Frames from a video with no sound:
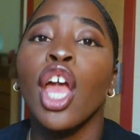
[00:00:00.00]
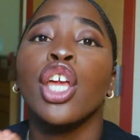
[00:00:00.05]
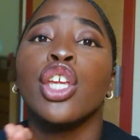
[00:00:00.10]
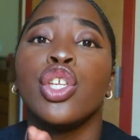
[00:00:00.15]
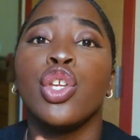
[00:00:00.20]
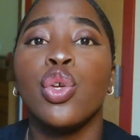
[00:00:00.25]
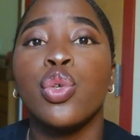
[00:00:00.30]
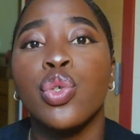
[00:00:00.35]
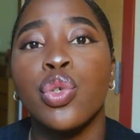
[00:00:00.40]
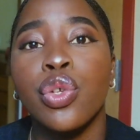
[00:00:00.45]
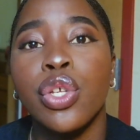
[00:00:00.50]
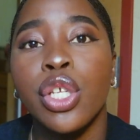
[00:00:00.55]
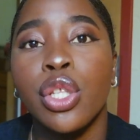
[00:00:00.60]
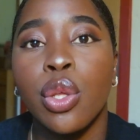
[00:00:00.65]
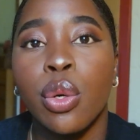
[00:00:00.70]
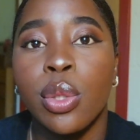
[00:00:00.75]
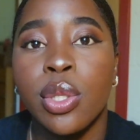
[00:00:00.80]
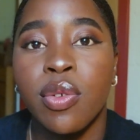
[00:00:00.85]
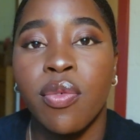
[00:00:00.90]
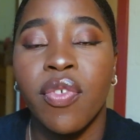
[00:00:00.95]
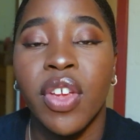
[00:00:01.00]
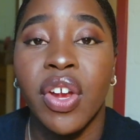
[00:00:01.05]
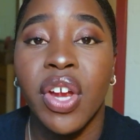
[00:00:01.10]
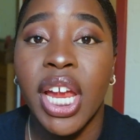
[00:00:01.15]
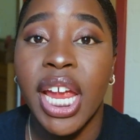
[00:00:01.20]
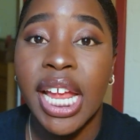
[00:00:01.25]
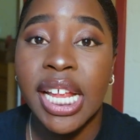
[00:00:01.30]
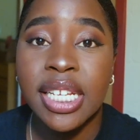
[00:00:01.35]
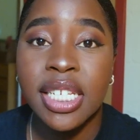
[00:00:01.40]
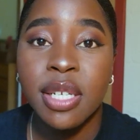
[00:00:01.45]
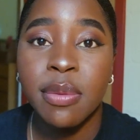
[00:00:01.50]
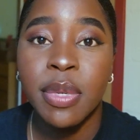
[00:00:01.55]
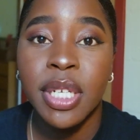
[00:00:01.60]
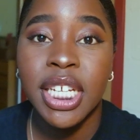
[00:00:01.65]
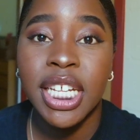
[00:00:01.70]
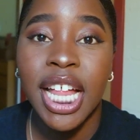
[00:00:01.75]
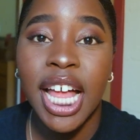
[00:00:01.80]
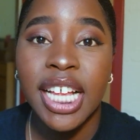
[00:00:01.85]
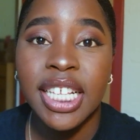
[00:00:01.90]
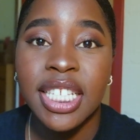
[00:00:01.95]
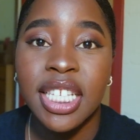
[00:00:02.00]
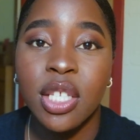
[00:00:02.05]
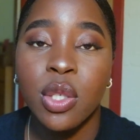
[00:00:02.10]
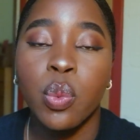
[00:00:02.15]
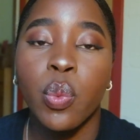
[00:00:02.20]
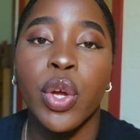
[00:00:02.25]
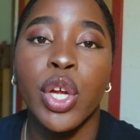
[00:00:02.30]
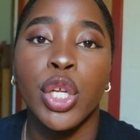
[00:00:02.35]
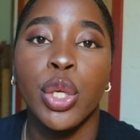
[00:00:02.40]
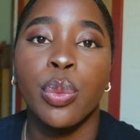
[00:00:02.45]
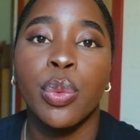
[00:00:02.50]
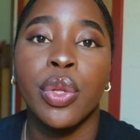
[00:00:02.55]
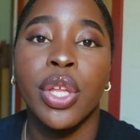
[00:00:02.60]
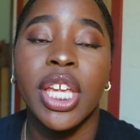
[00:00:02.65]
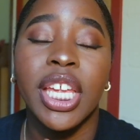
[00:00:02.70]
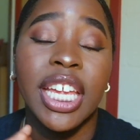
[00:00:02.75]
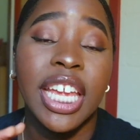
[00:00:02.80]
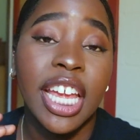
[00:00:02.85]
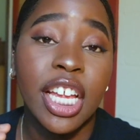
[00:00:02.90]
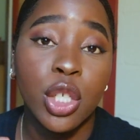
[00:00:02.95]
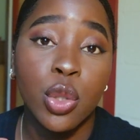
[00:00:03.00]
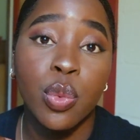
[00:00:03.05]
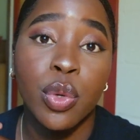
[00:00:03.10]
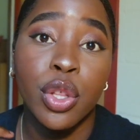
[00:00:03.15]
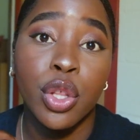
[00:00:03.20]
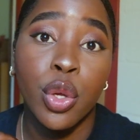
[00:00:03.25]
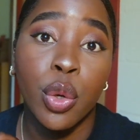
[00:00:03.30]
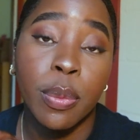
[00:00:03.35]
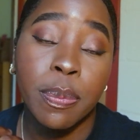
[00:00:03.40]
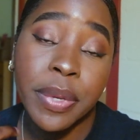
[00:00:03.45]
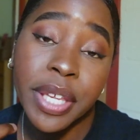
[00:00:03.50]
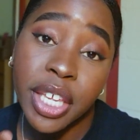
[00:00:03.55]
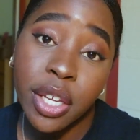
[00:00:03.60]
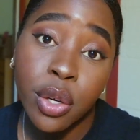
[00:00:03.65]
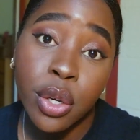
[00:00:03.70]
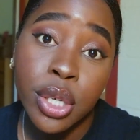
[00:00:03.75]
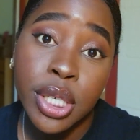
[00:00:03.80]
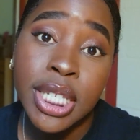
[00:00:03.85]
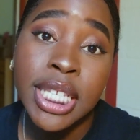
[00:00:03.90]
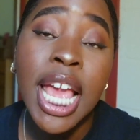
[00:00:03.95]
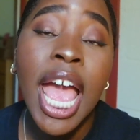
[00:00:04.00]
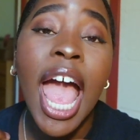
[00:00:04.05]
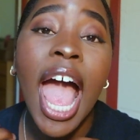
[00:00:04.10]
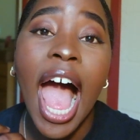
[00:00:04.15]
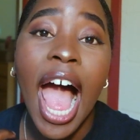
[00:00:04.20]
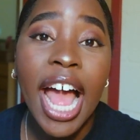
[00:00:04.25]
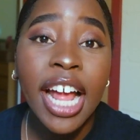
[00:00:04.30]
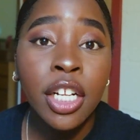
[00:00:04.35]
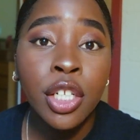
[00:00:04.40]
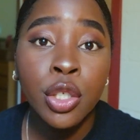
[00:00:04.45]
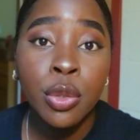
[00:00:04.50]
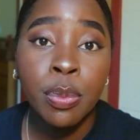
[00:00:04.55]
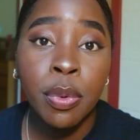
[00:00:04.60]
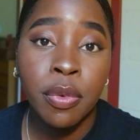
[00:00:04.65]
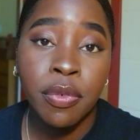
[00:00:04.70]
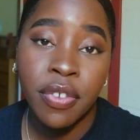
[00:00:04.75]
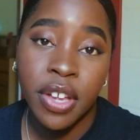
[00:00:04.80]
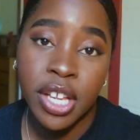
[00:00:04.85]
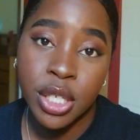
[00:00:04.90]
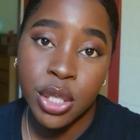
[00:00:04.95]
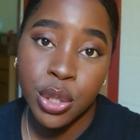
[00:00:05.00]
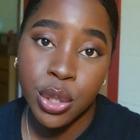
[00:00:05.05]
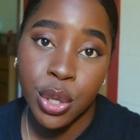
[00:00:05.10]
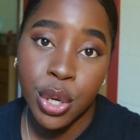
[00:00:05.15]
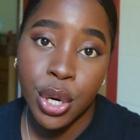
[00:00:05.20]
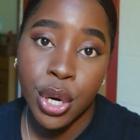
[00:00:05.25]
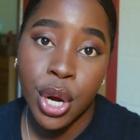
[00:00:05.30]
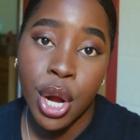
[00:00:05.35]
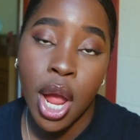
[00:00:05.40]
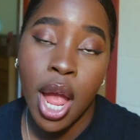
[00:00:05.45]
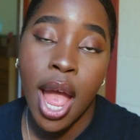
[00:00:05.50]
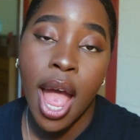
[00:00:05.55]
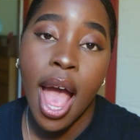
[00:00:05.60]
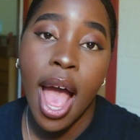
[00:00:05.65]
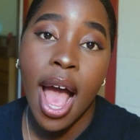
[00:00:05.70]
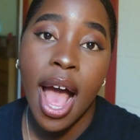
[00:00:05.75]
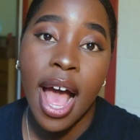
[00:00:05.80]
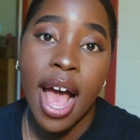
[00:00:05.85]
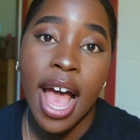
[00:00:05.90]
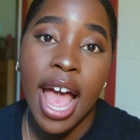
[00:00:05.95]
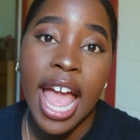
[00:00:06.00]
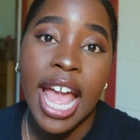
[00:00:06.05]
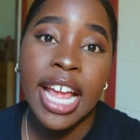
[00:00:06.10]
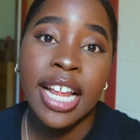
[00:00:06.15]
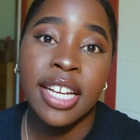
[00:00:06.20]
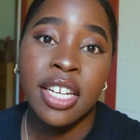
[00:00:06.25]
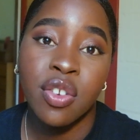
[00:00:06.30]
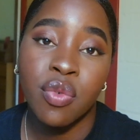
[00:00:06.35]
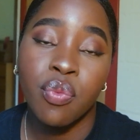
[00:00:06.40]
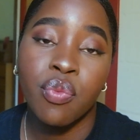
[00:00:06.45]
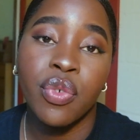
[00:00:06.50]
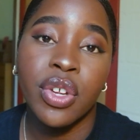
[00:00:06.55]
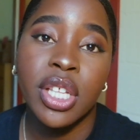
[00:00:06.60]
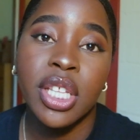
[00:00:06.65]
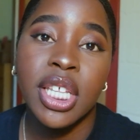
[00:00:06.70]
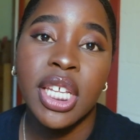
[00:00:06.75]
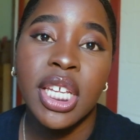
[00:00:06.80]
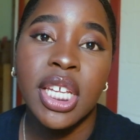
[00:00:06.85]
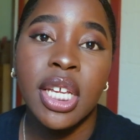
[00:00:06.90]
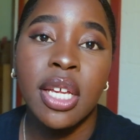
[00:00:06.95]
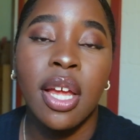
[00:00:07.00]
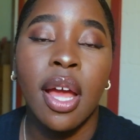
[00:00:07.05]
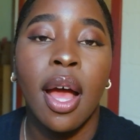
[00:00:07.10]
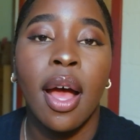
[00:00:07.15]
Usually those are very intimate classes where you will engage with your peers and your professor and really